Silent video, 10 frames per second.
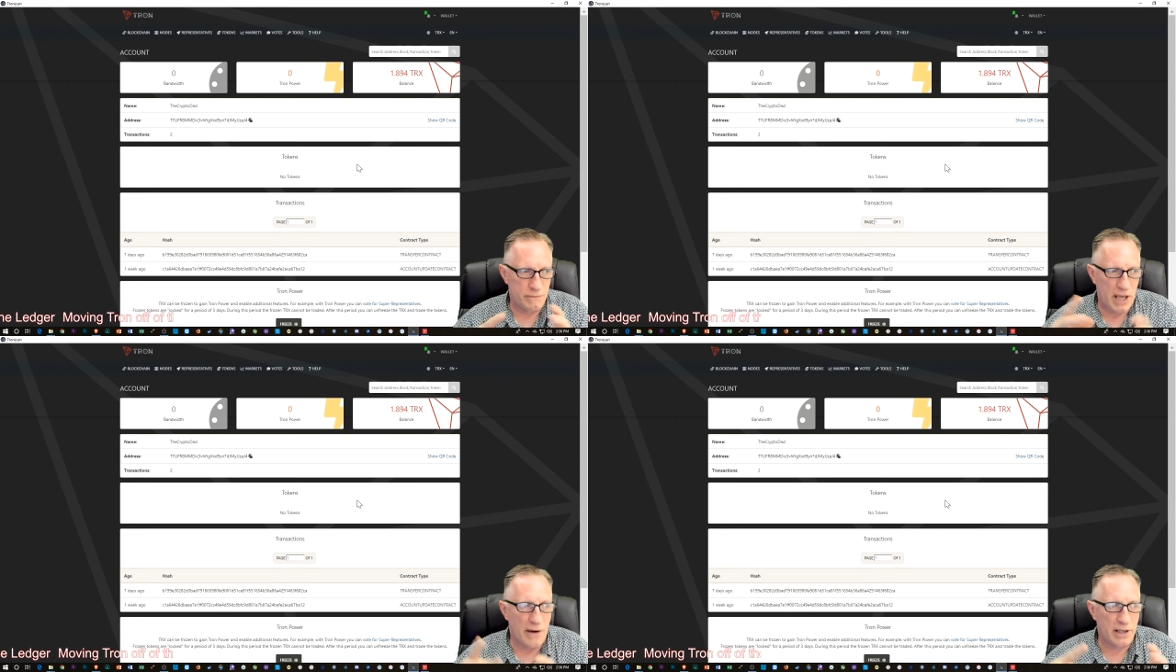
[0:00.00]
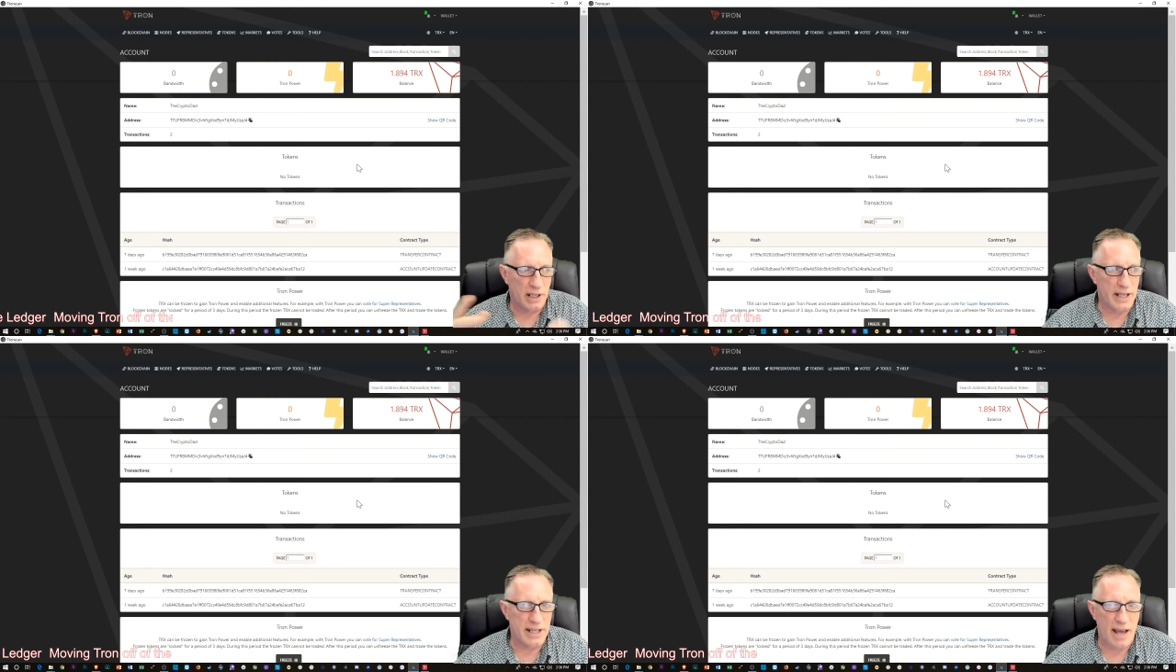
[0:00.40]

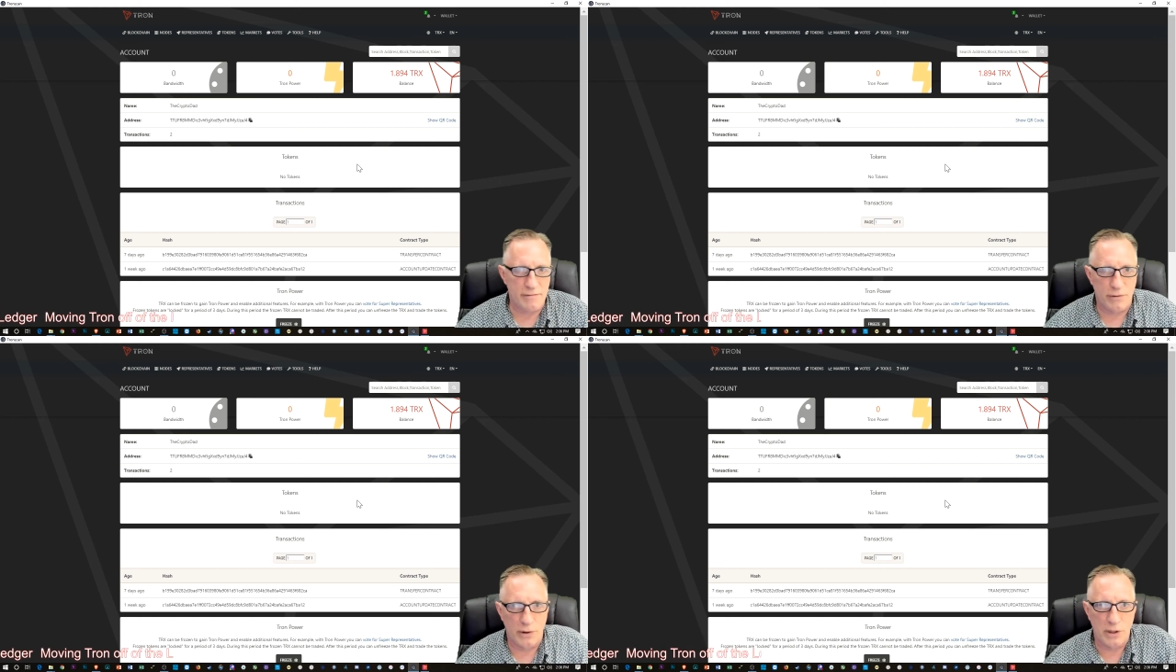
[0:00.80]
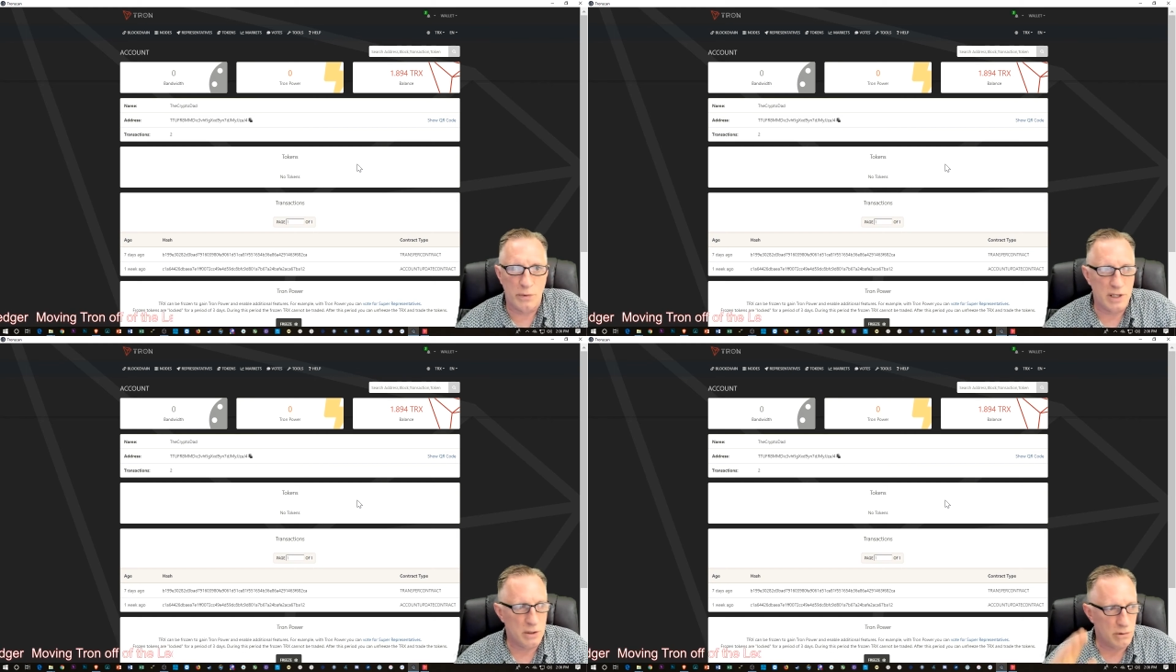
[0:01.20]
calculate that for you
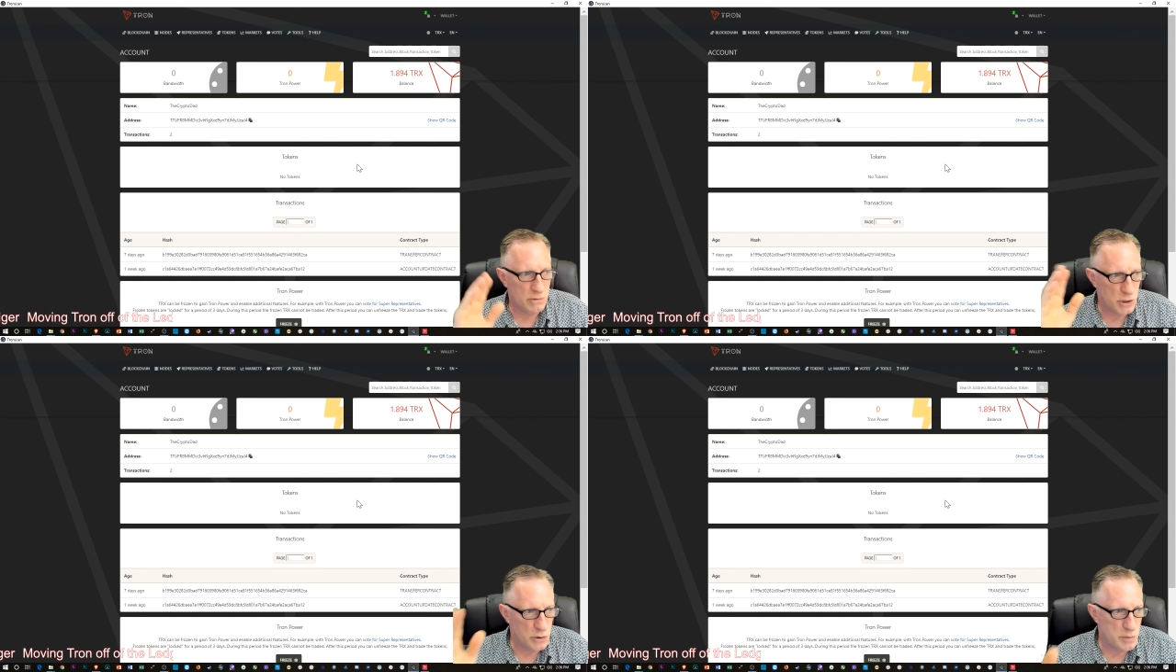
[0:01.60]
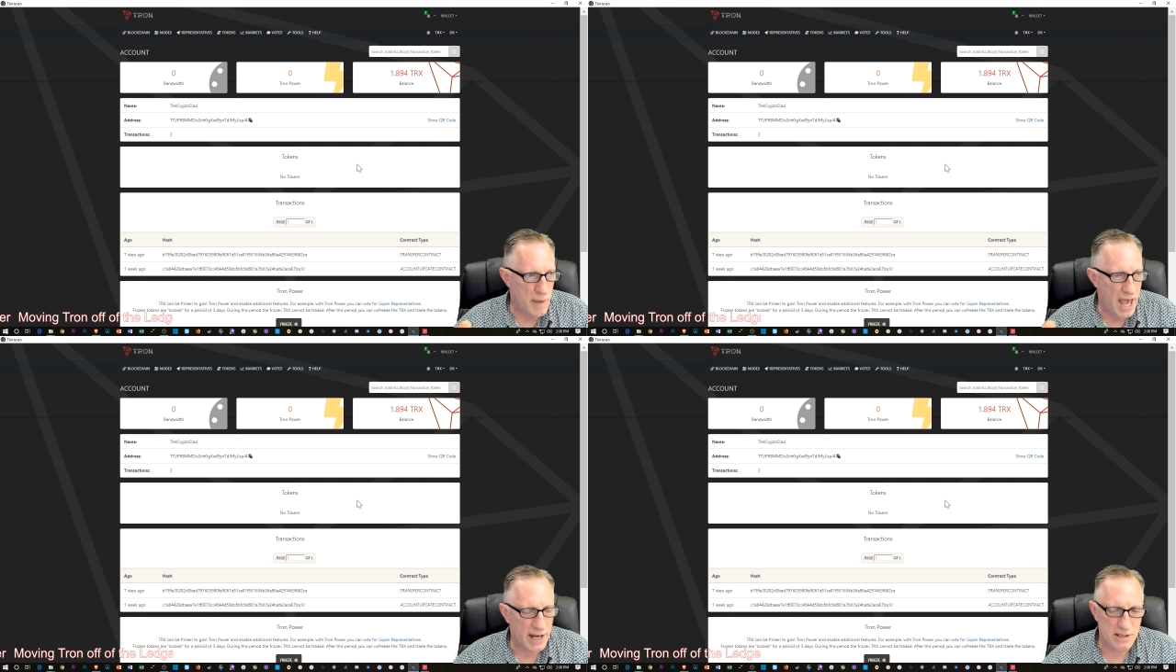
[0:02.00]
when you choose
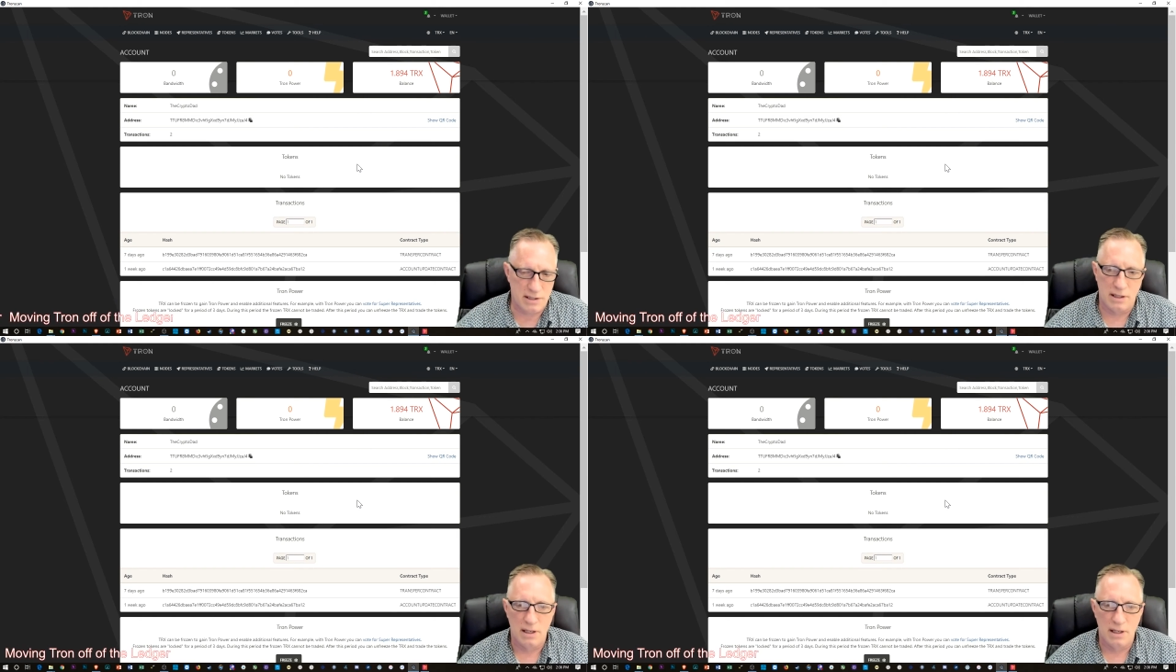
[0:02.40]
max,